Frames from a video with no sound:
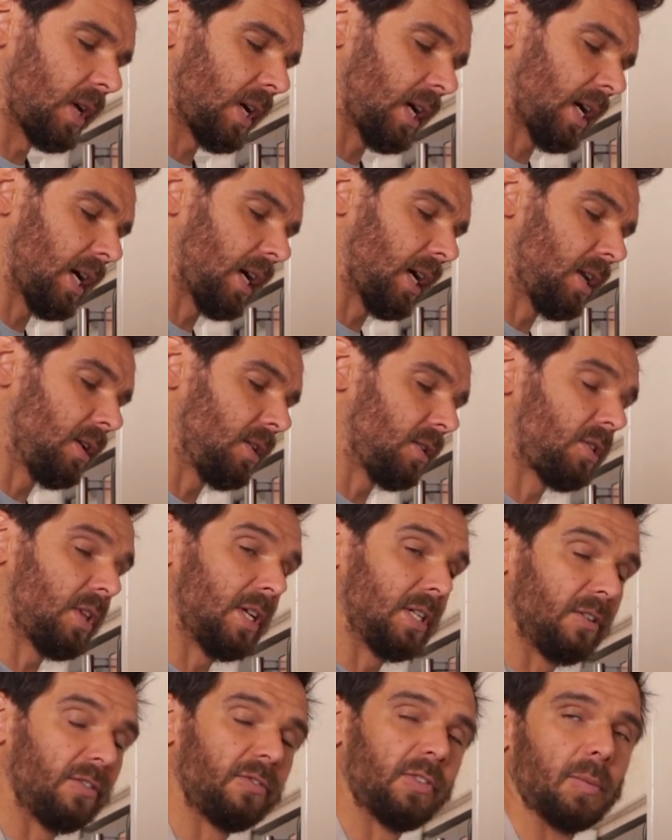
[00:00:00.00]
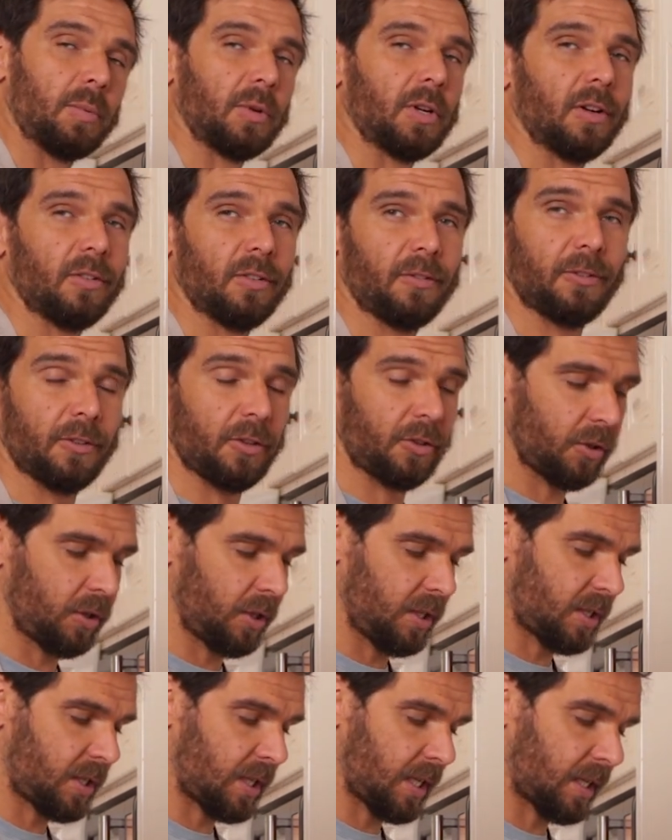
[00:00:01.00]
and then you flip it over for
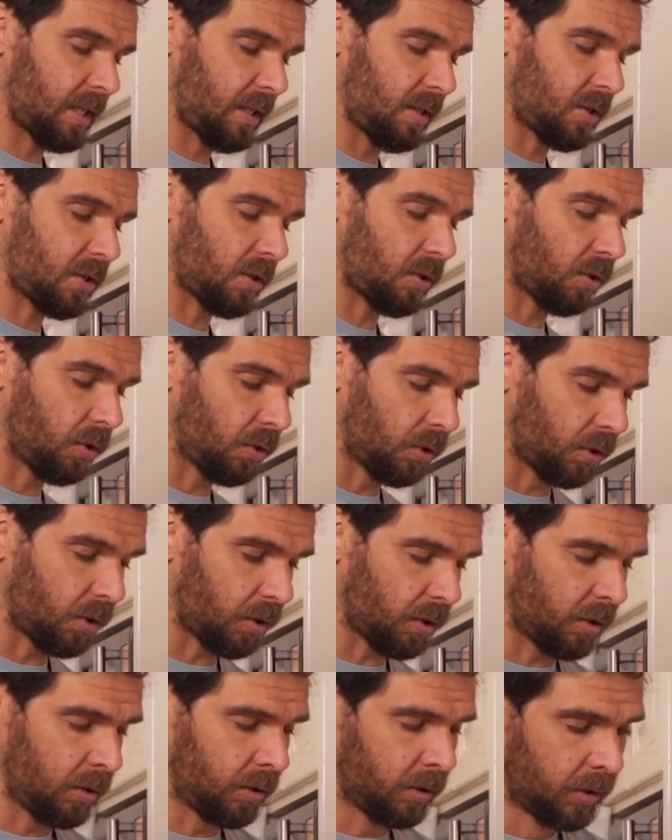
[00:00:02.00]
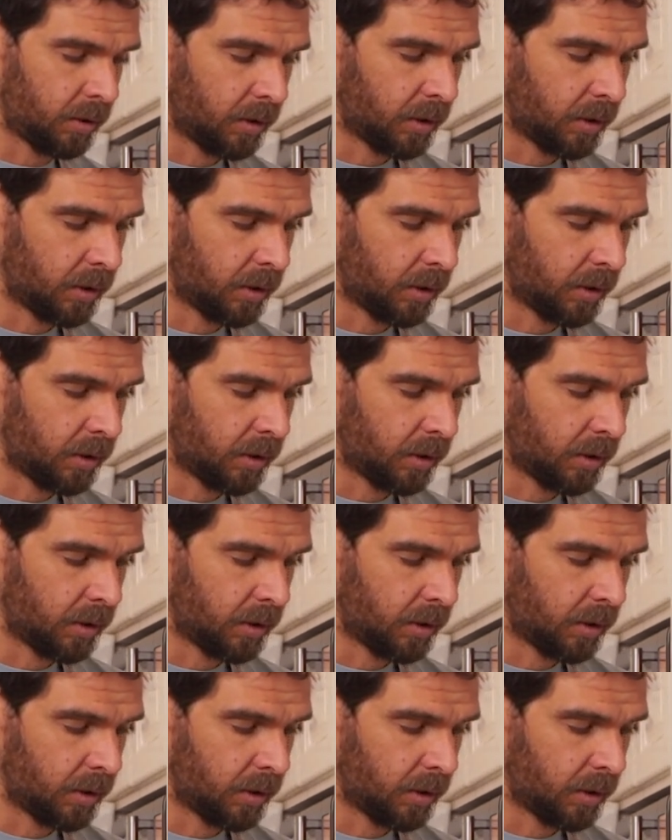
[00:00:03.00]
30 seconds, or